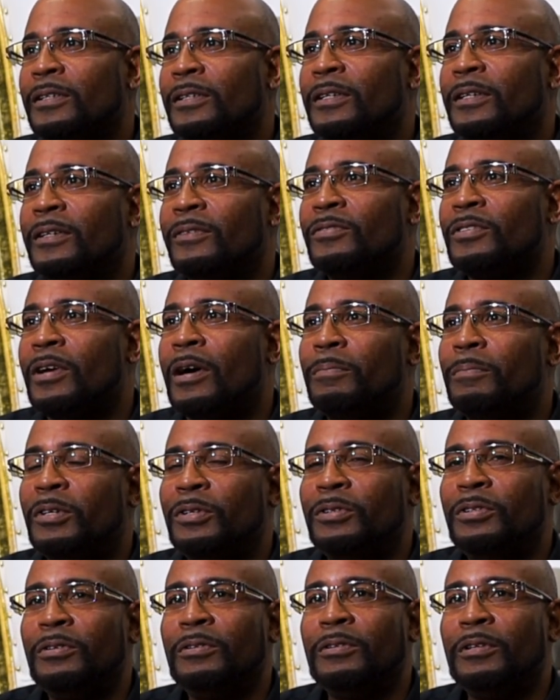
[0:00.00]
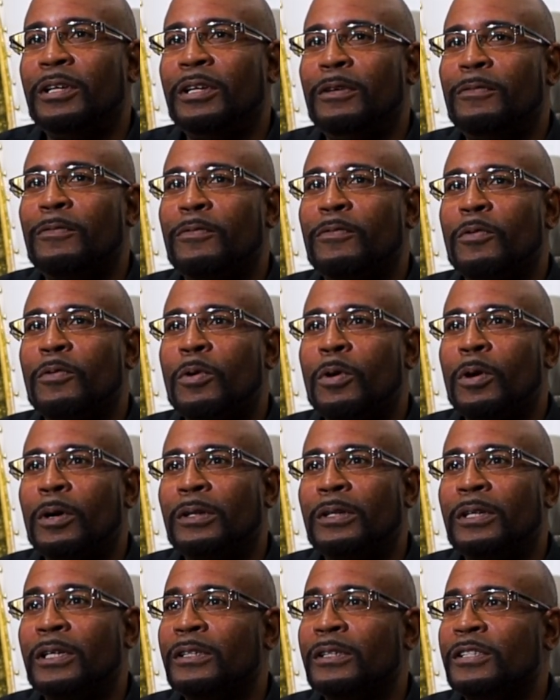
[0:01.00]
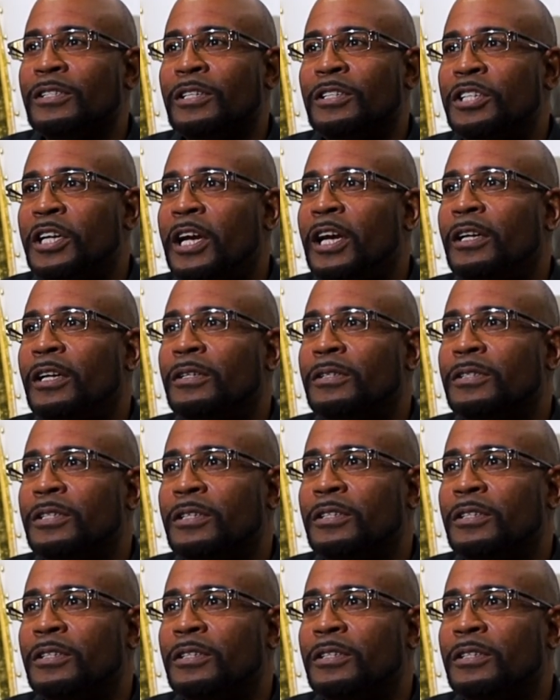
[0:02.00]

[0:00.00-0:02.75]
it gives opportunity for things to change,